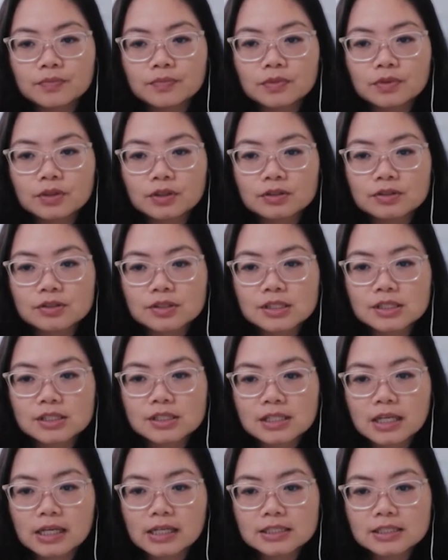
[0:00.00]
There's
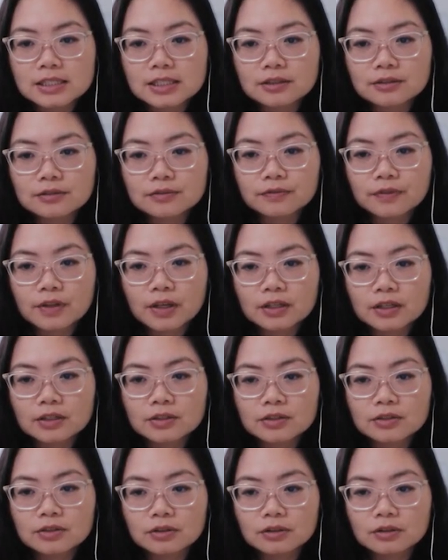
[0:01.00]
this idea of like
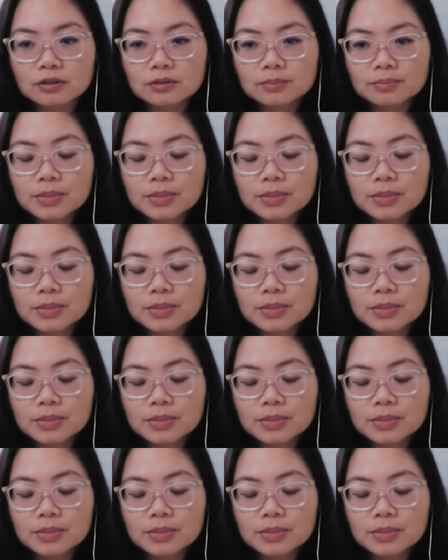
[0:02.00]
you're